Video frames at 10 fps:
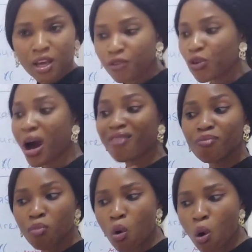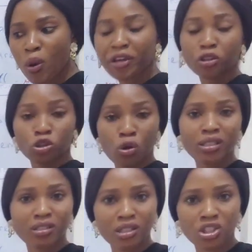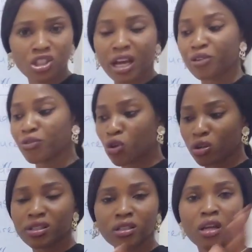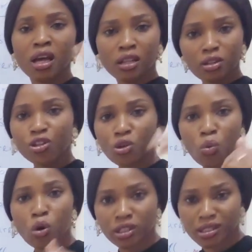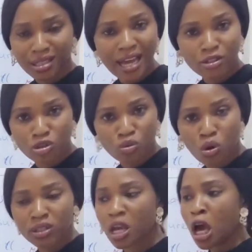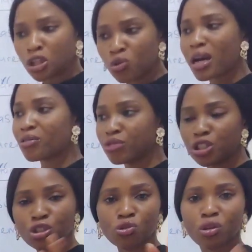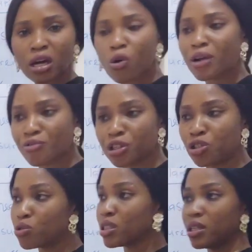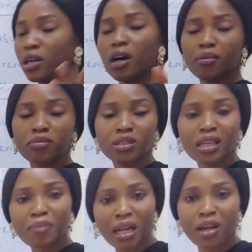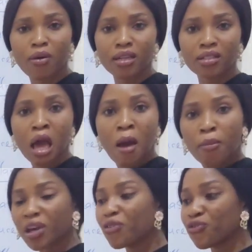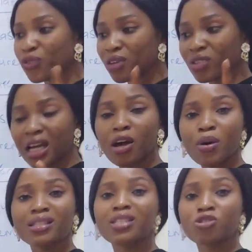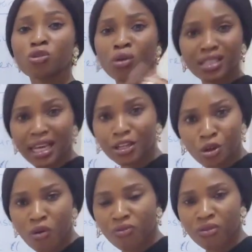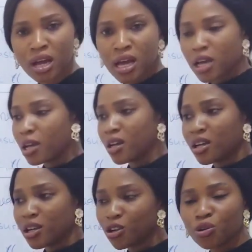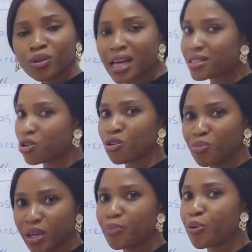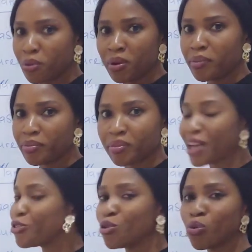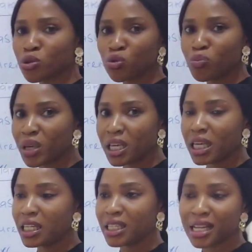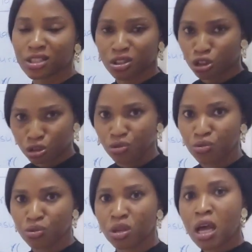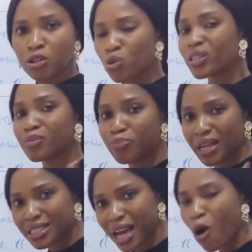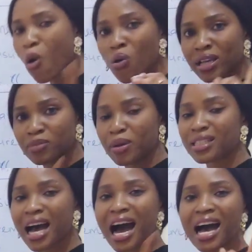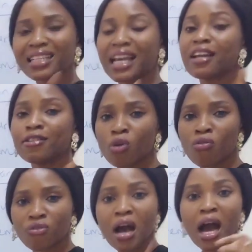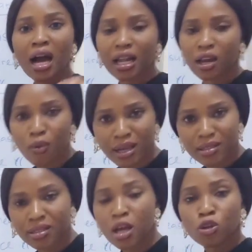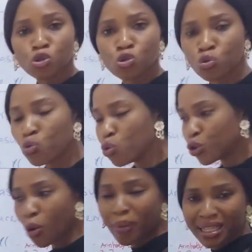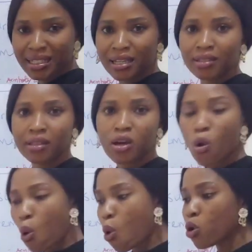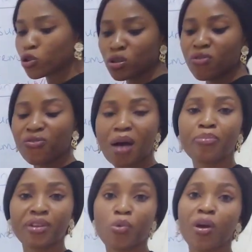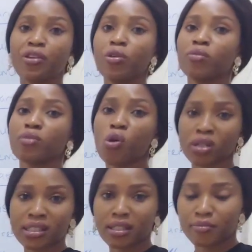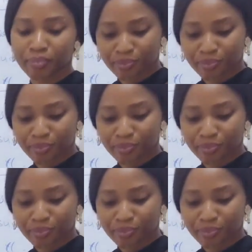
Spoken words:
If you have more, when you're done stitching and you've gotten, you know, what the size you want, you can reduce. You can go and reduce the seam allowance. But if the allowance is not enough, you know, that's to be a problem, and you don't want to be in that shoes. So it's better, always better, add enough allowance to your pattern or to the fabric when you're cutting.